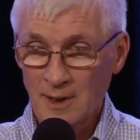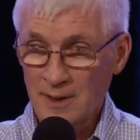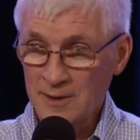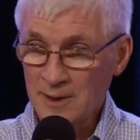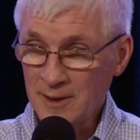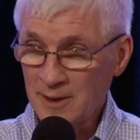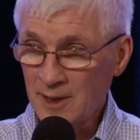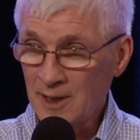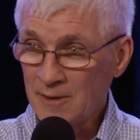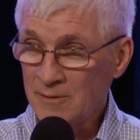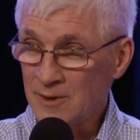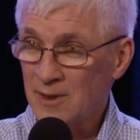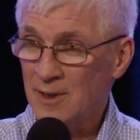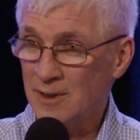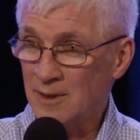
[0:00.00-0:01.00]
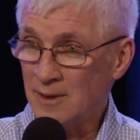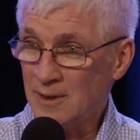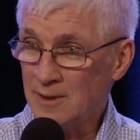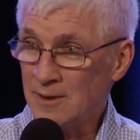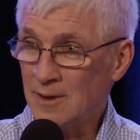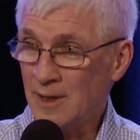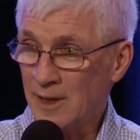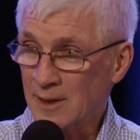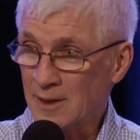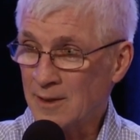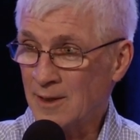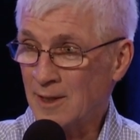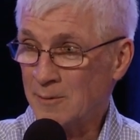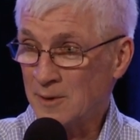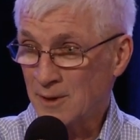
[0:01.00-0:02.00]
and they caved in under
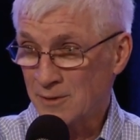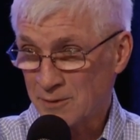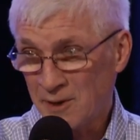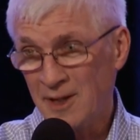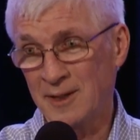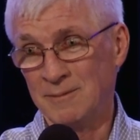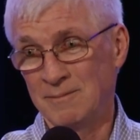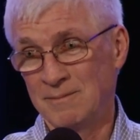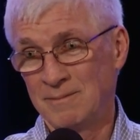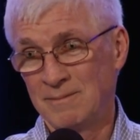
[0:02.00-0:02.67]
economic threat.